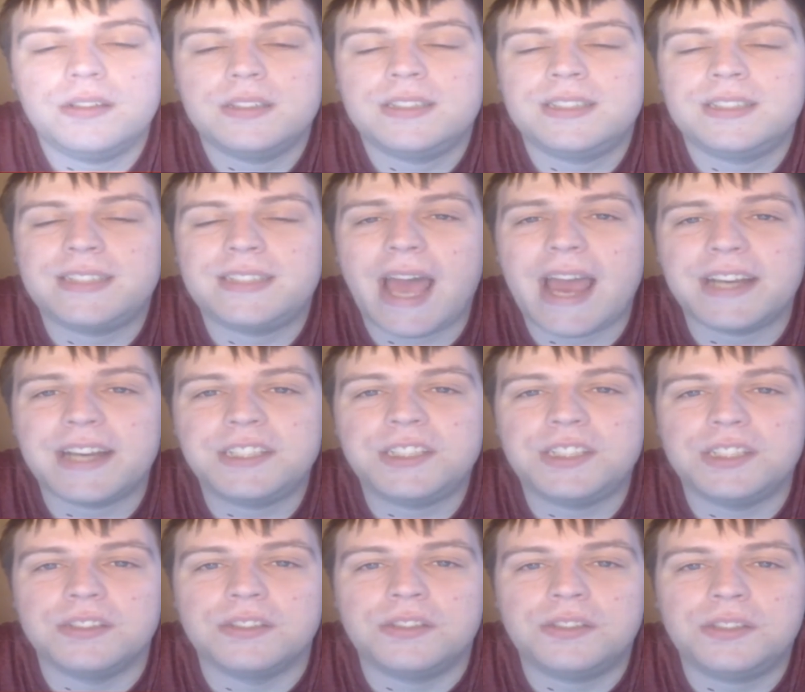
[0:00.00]

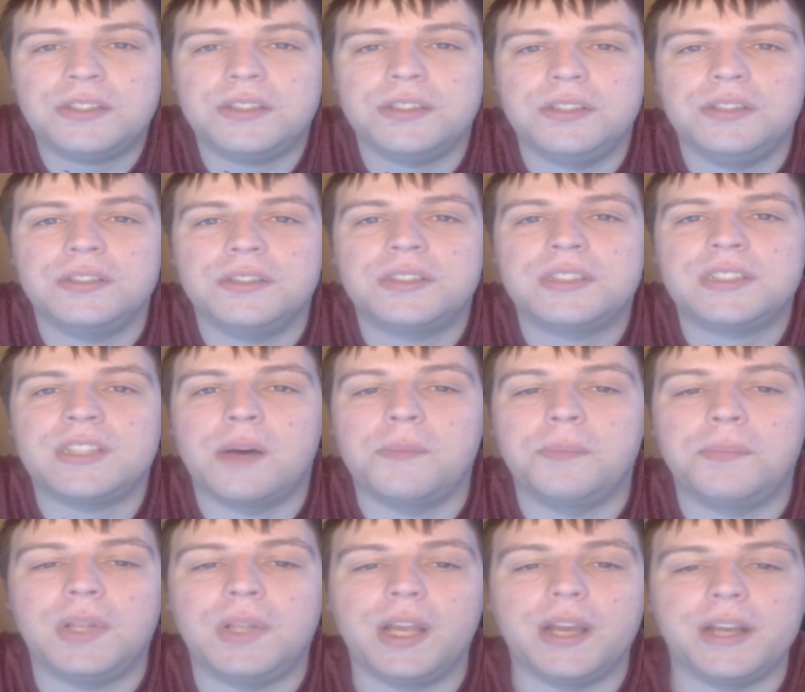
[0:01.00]
sanctions to
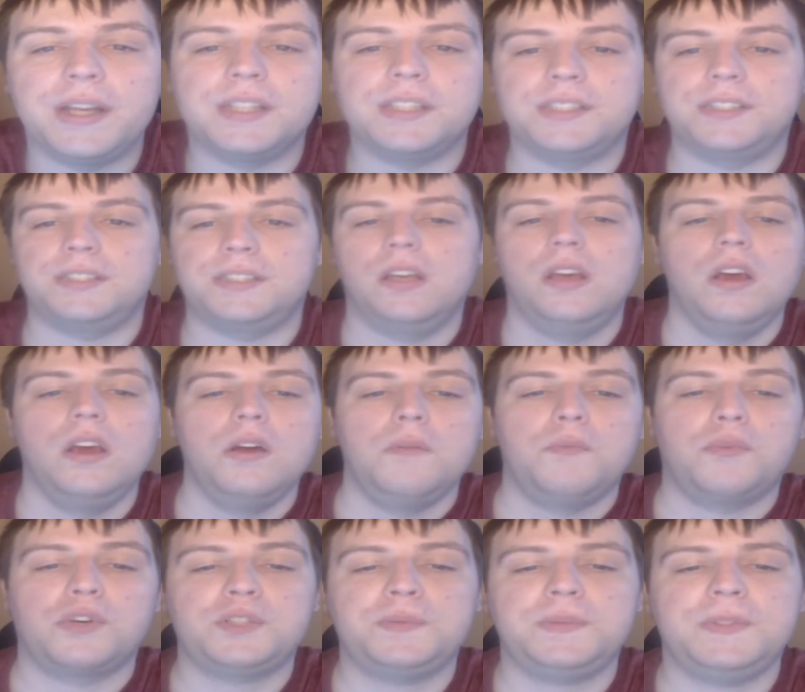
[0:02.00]
some players.
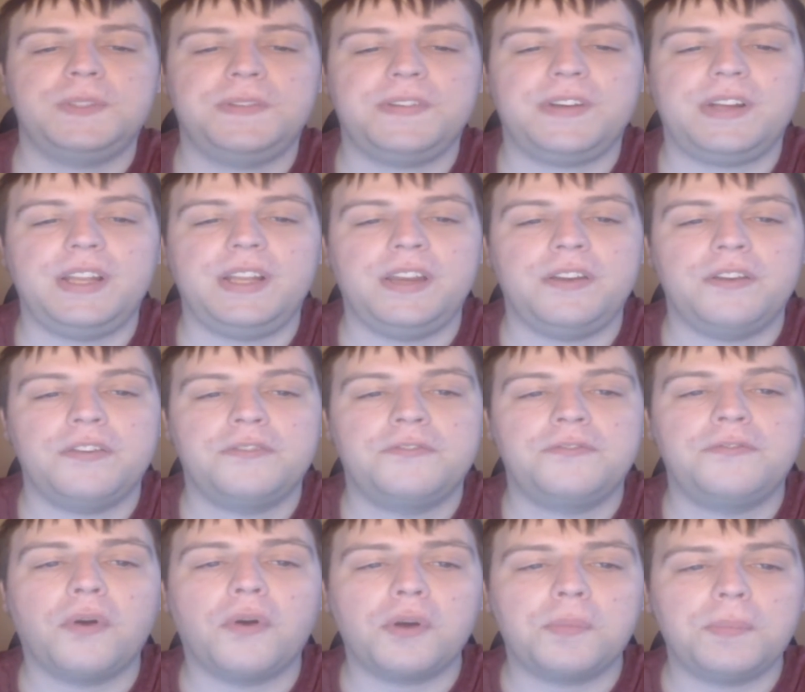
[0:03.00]
More specifically,
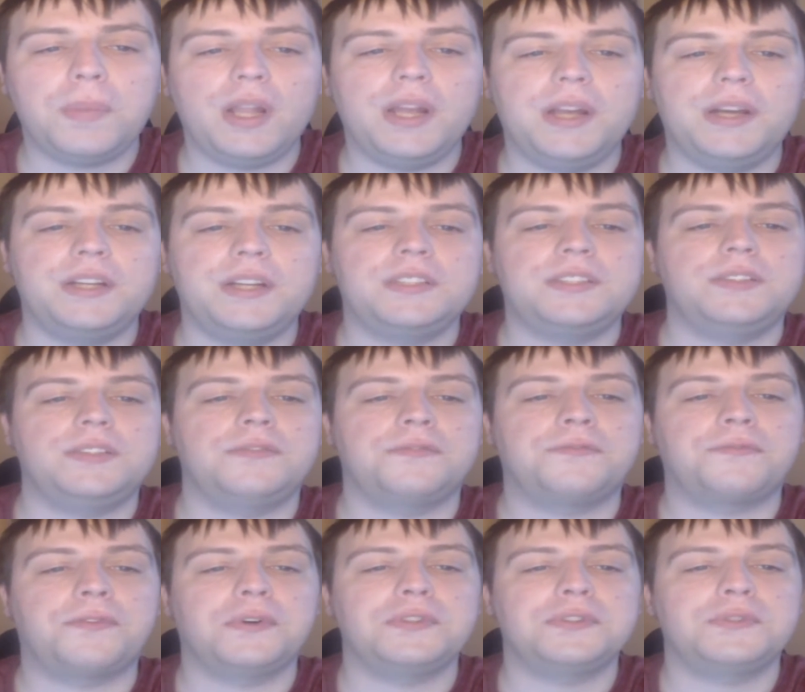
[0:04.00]
4 players. The
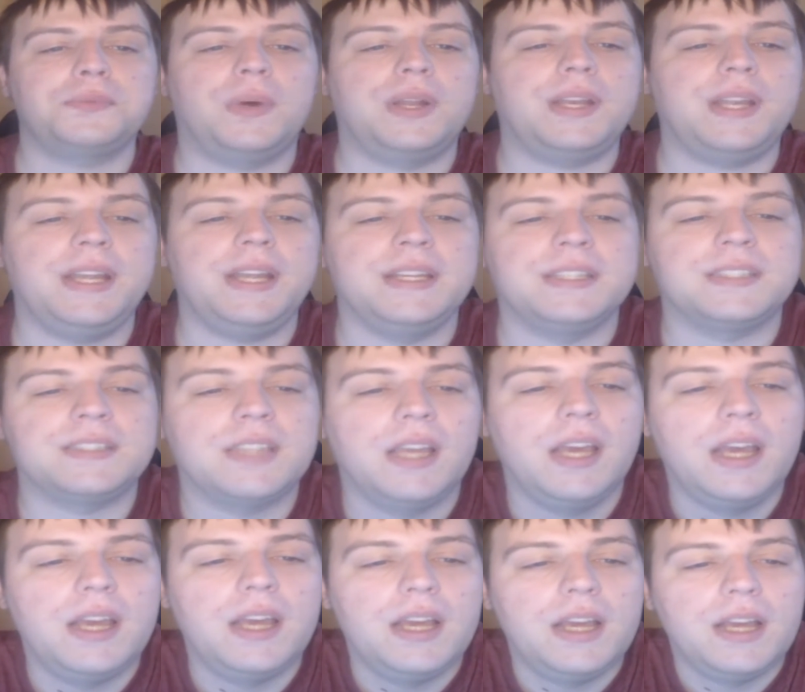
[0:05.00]
first one is
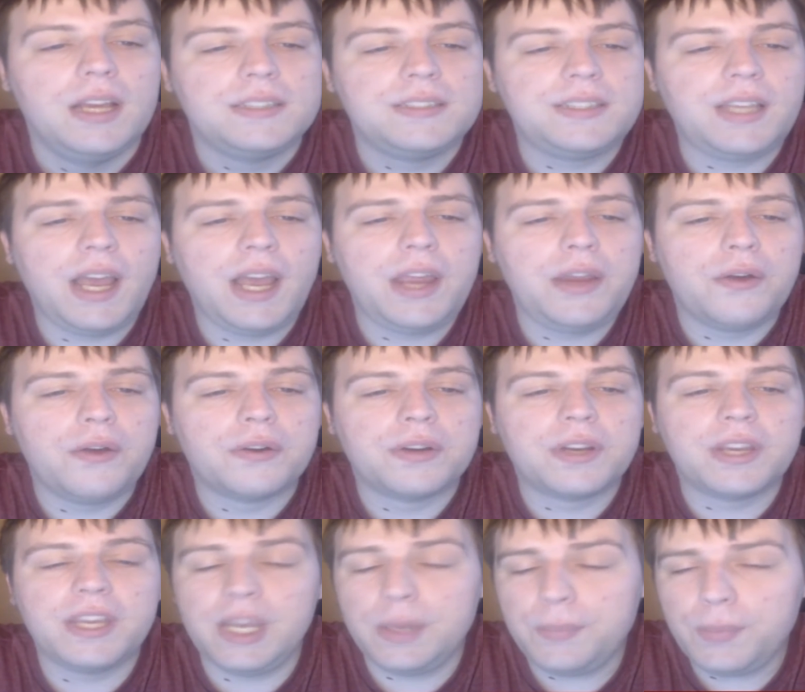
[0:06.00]

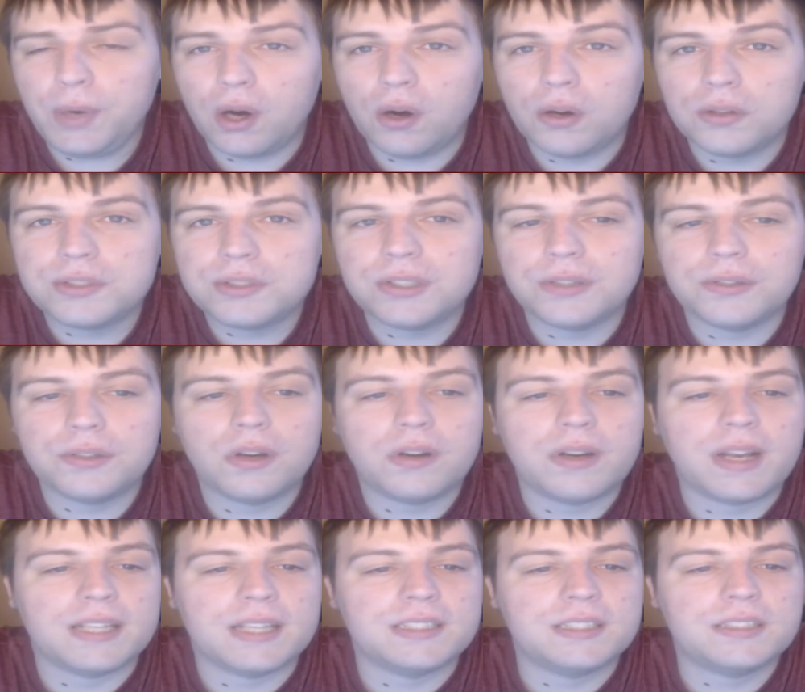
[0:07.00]
Taeyeon Kim, also
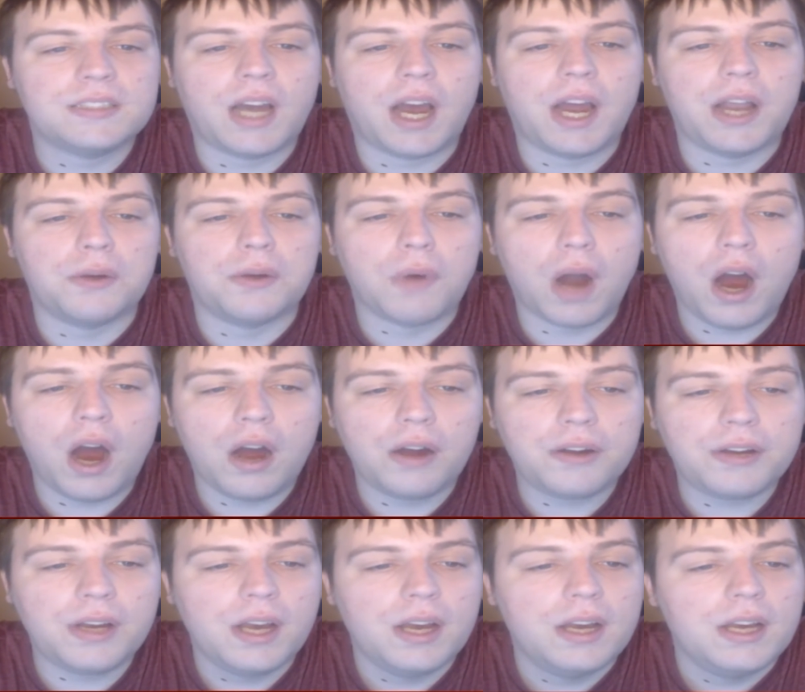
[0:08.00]
known as
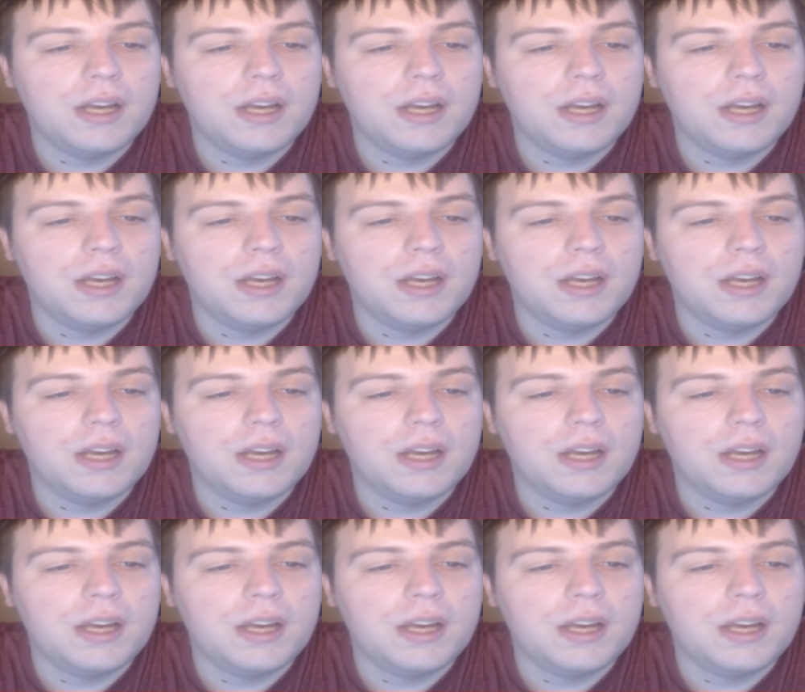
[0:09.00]
Tyrong,